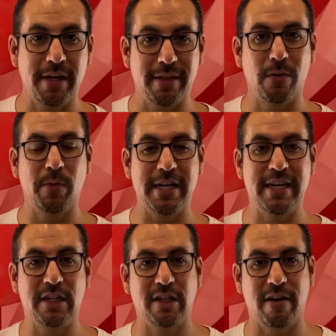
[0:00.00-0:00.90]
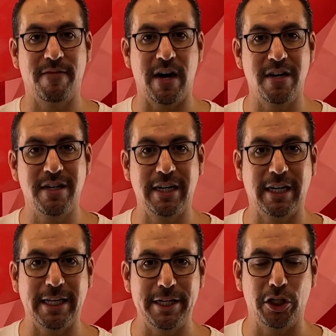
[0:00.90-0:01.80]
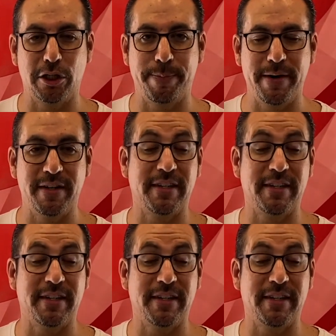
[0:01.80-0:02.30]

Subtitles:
the witness of unclean spirits.